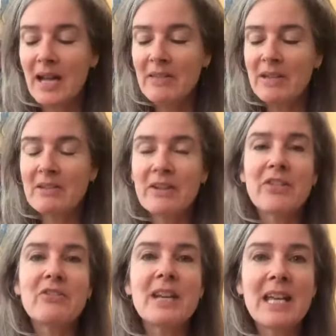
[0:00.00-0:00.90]
there are
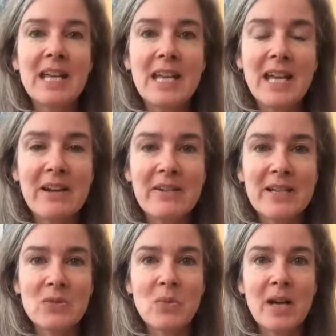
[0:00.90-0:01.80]
three key
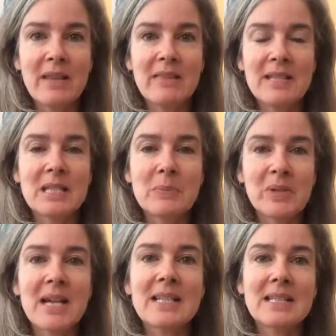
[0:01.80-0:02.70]
areas where this
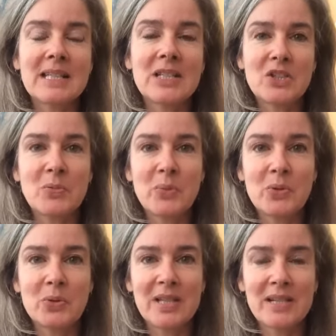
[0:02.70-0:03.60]
practice can
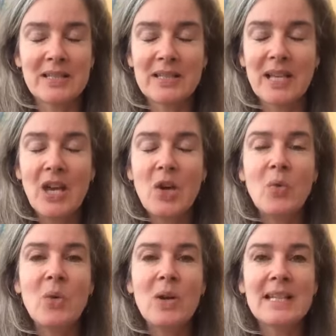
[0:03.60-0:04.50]
support us.
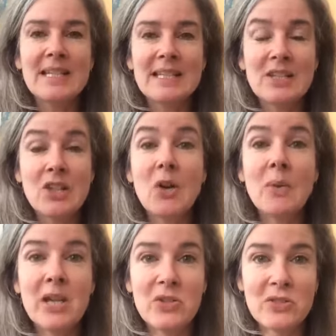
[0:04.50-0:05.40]
One is
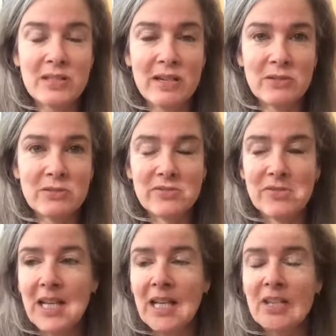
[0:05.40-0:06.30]
knowing
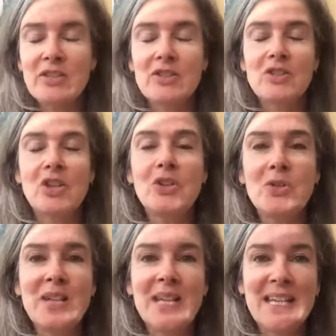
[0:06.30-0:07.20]
yourself.
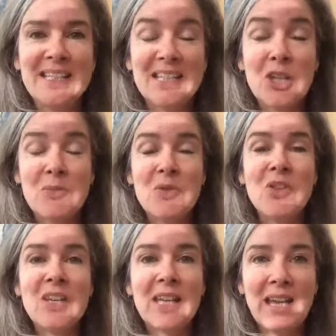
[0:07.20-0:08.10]
Two is
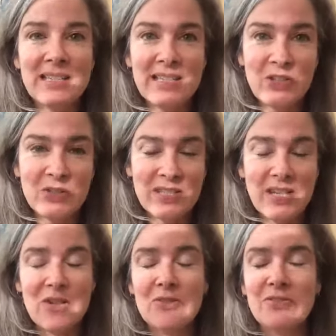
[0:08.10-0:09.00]
communicating
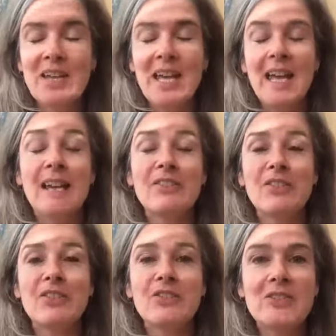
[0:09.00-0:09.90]
yourself. And
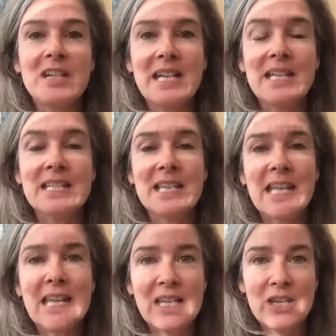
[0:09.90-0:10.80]
three is
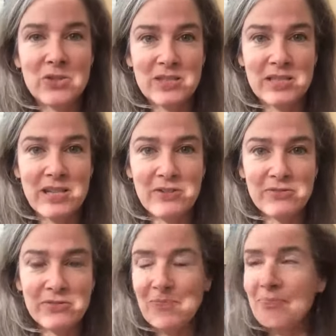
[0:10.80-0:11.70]
healing
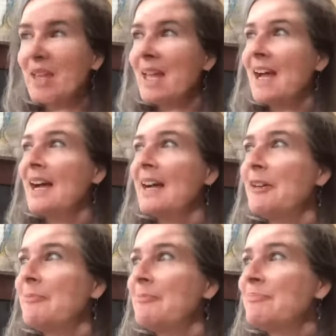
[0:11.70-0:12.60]
yourself.
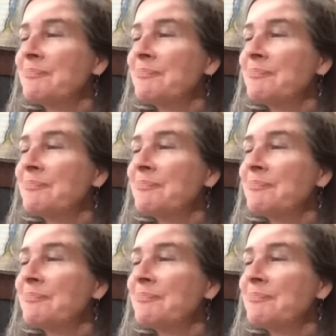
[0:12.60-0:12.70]
I